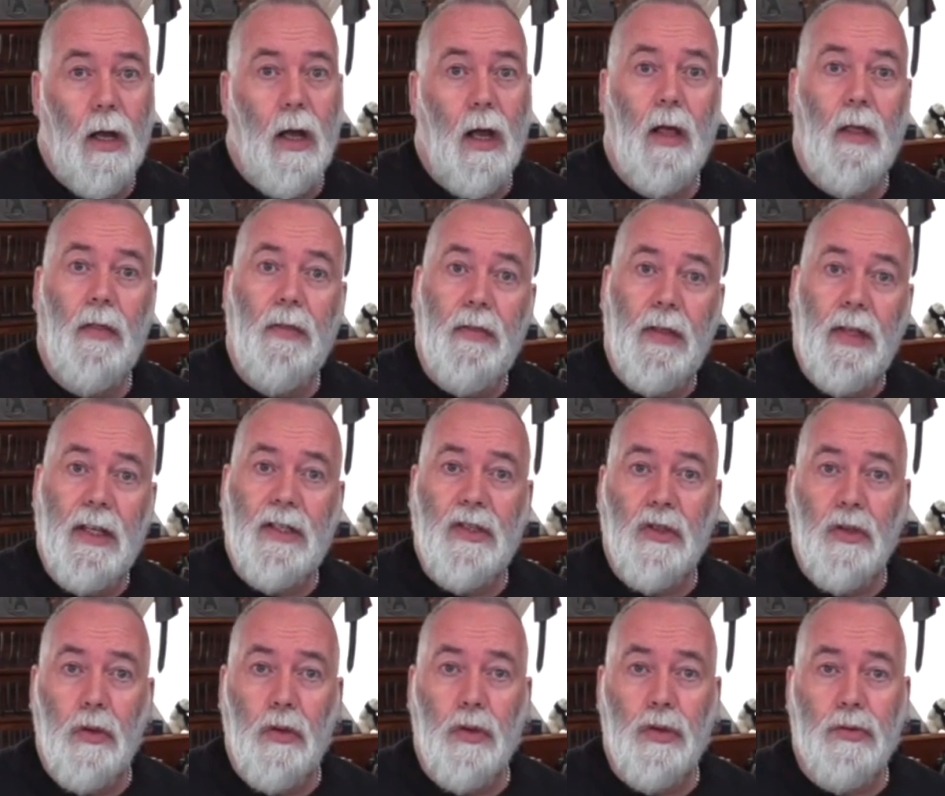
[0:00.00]
And
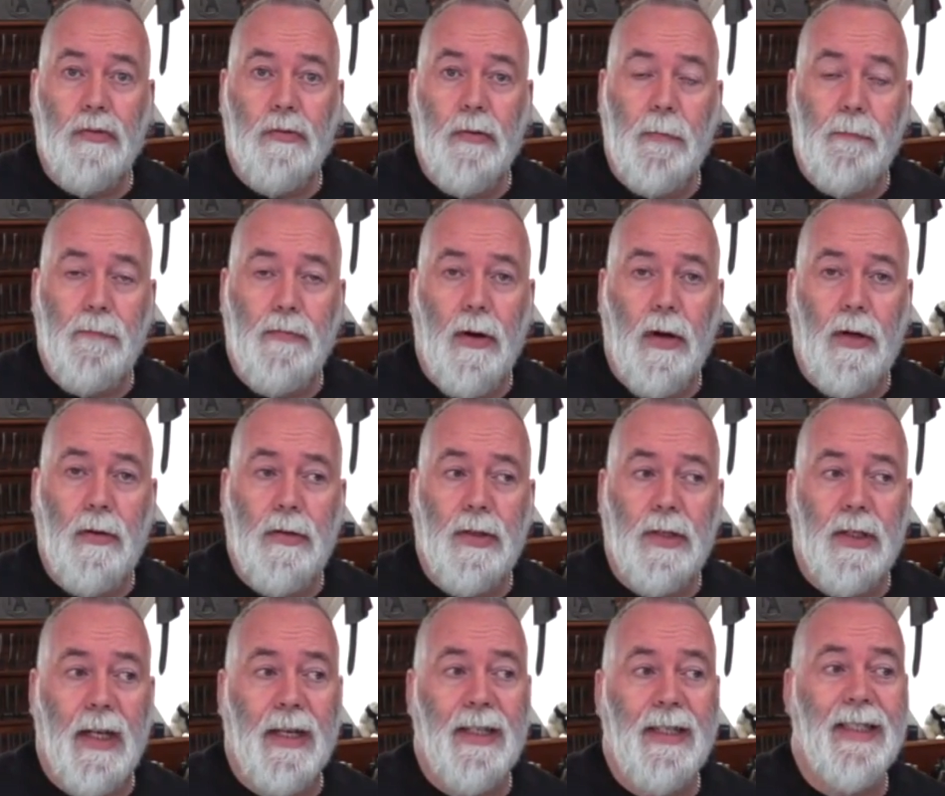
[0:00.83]
this order of
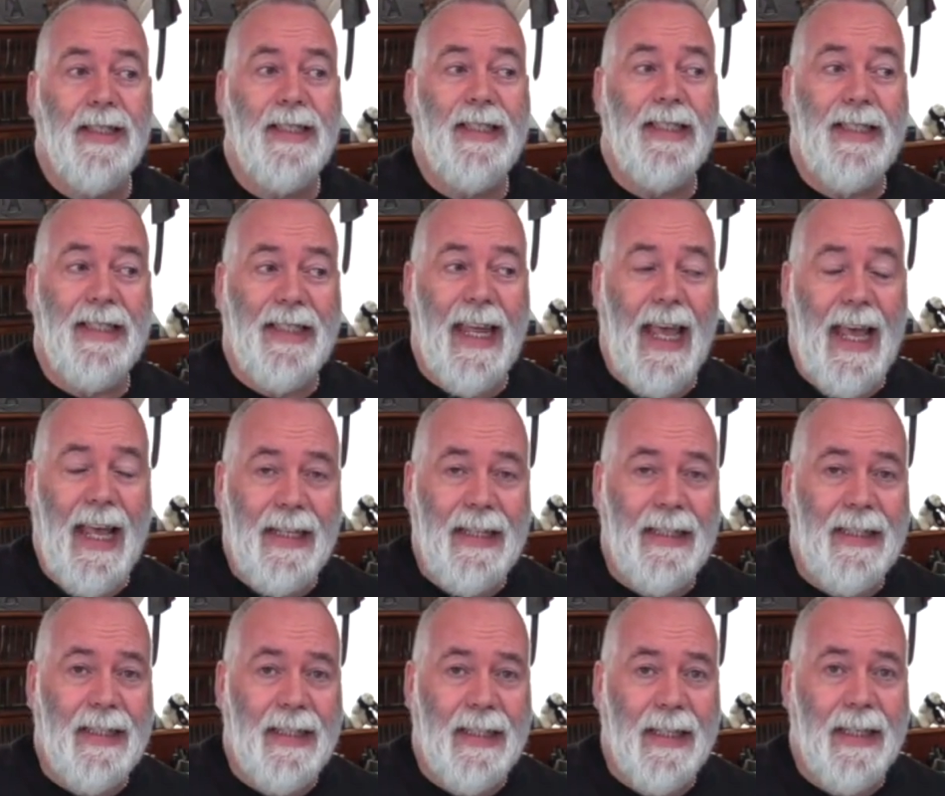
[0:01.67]
process
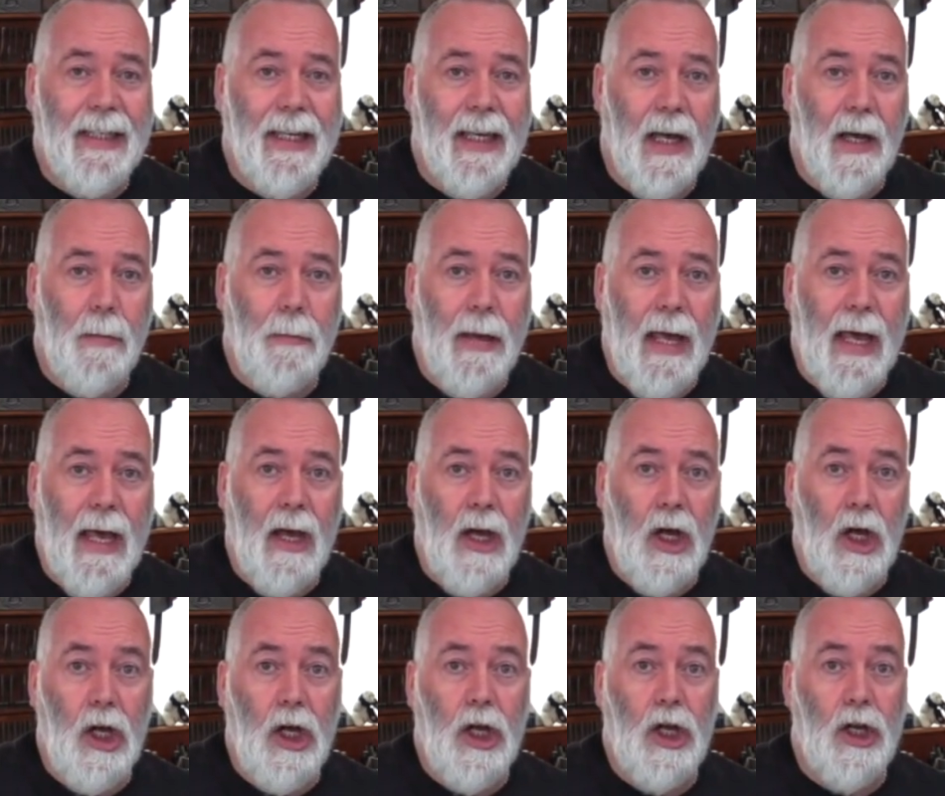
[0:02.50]
tends to come
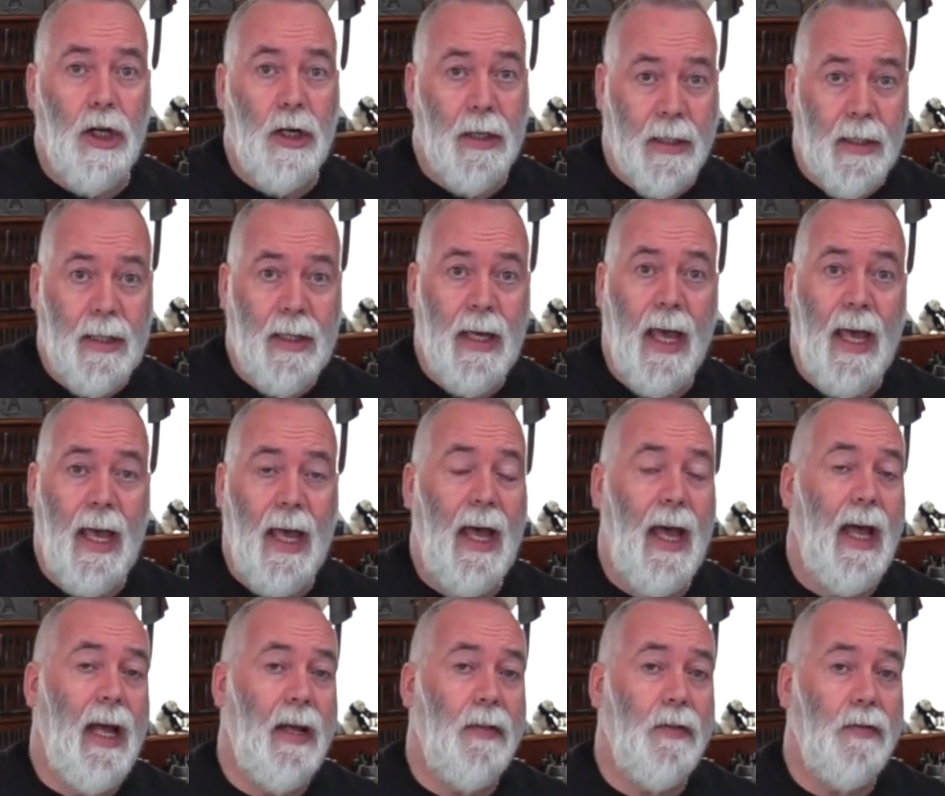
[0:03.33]
out early
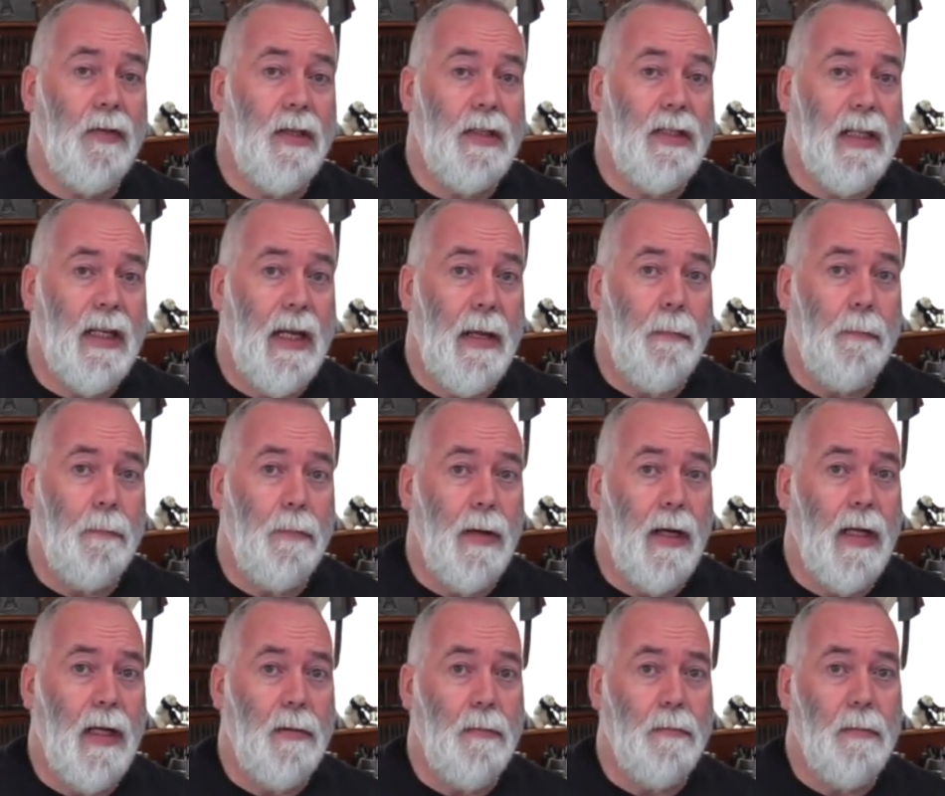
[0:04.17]
at the
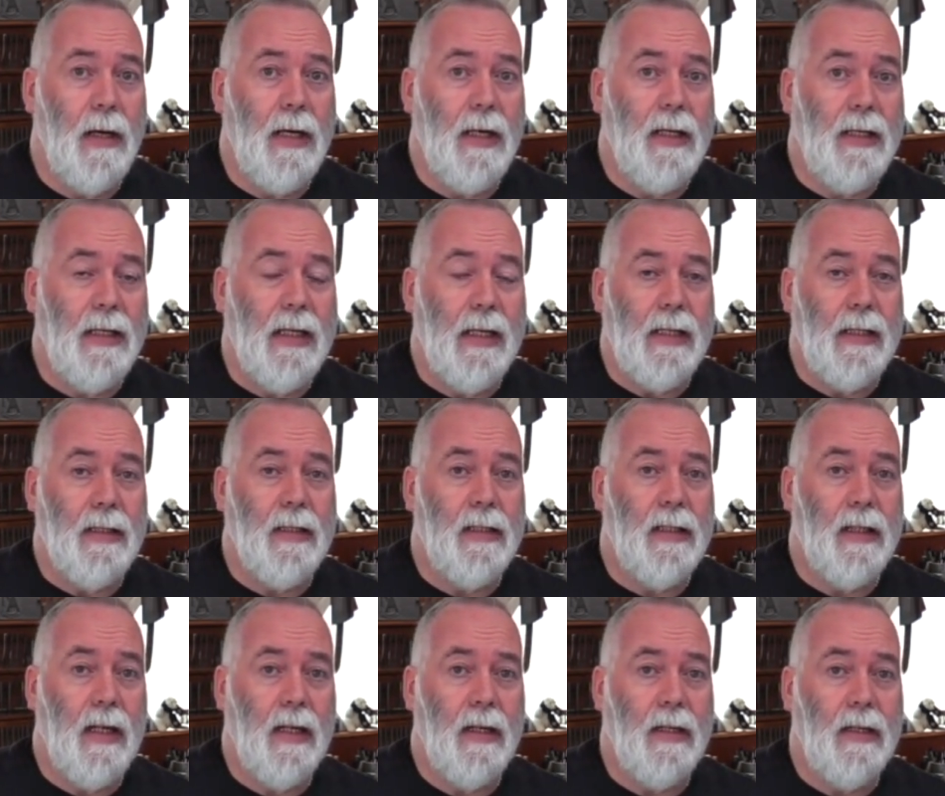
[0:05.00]
template making
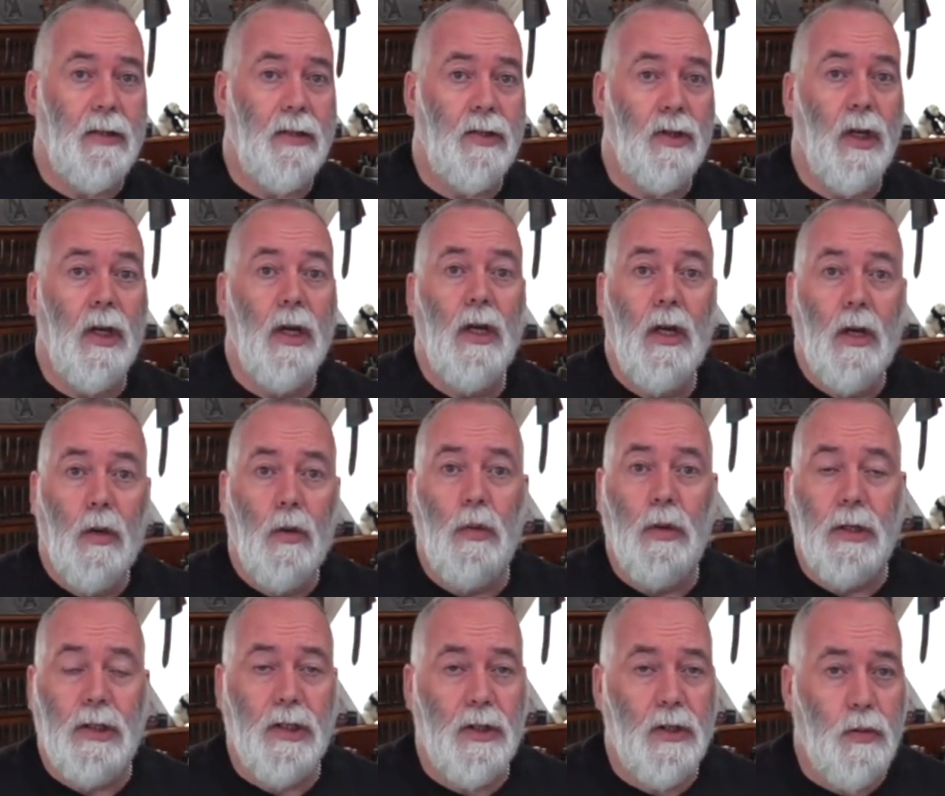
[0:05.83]
stage,
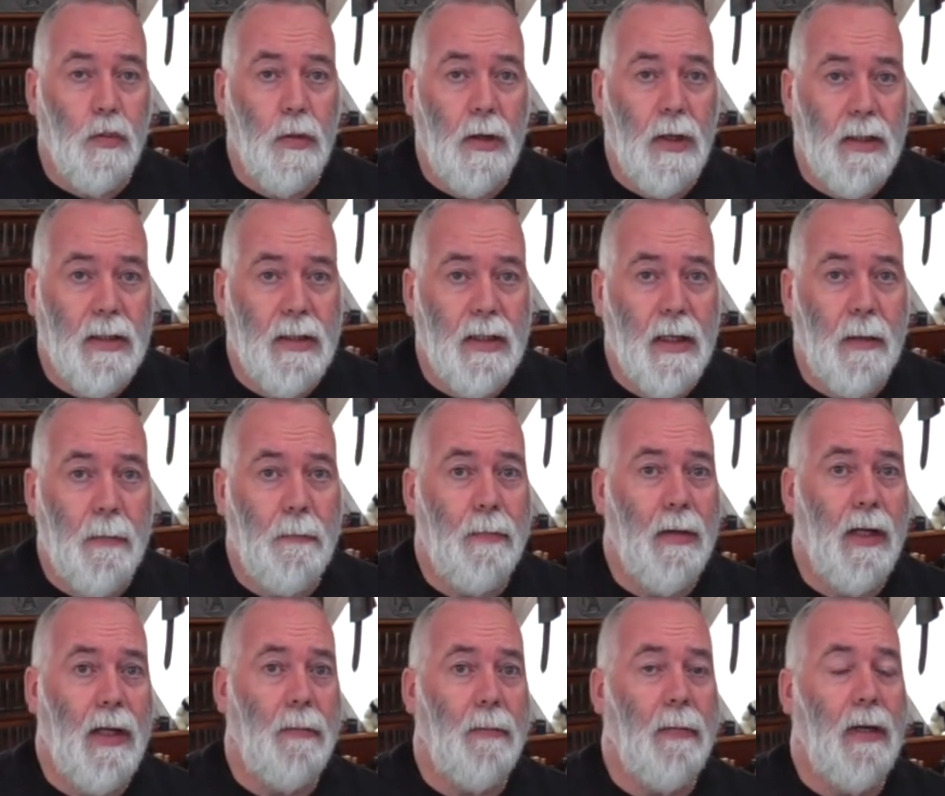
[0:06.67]
which is why
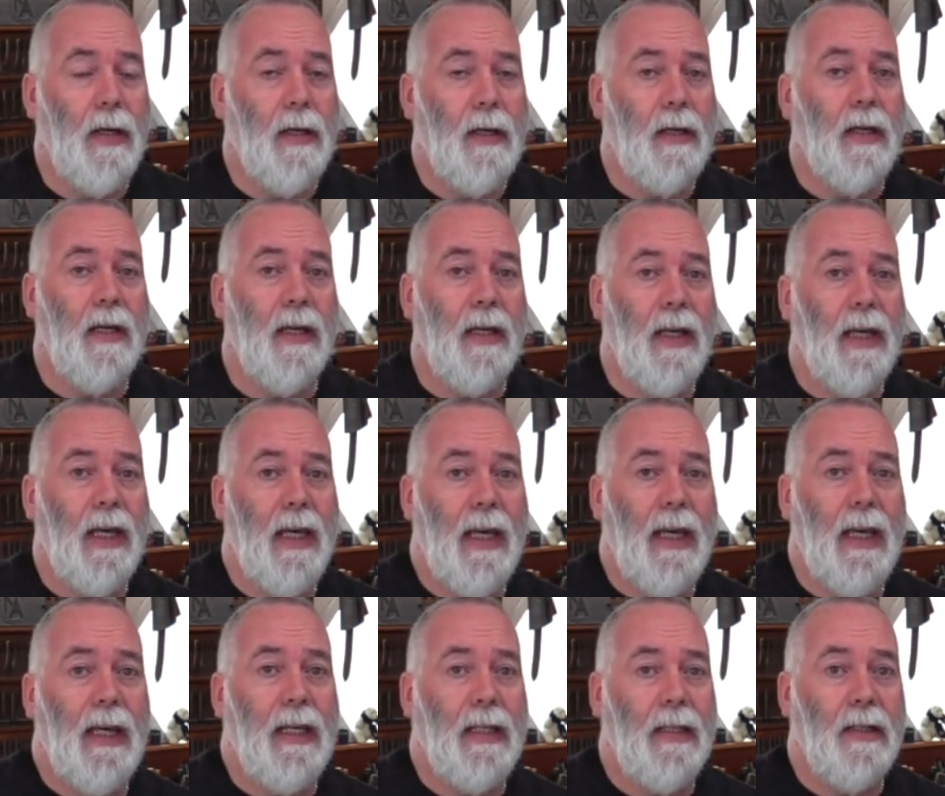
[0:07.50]
template making
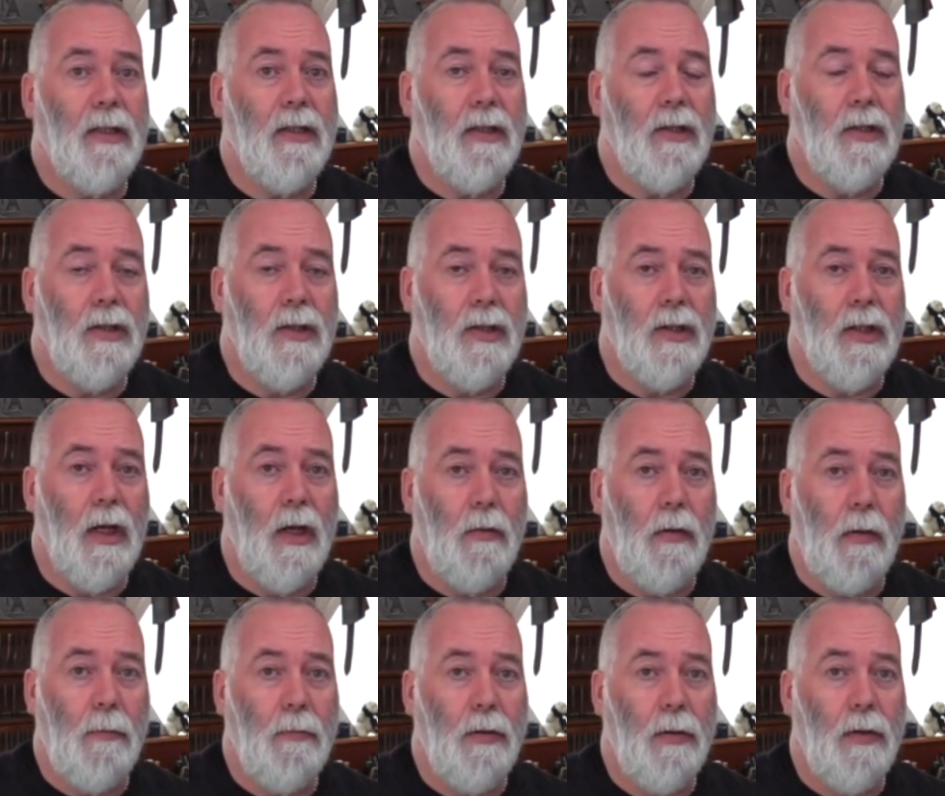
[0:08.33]
is
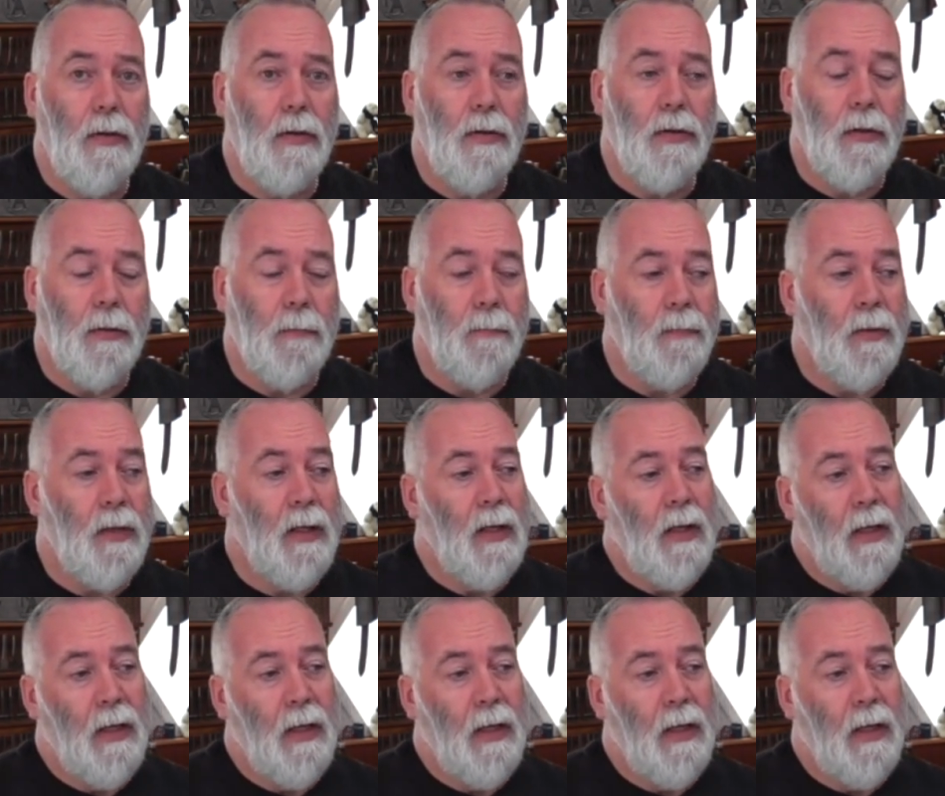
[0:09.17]
so important.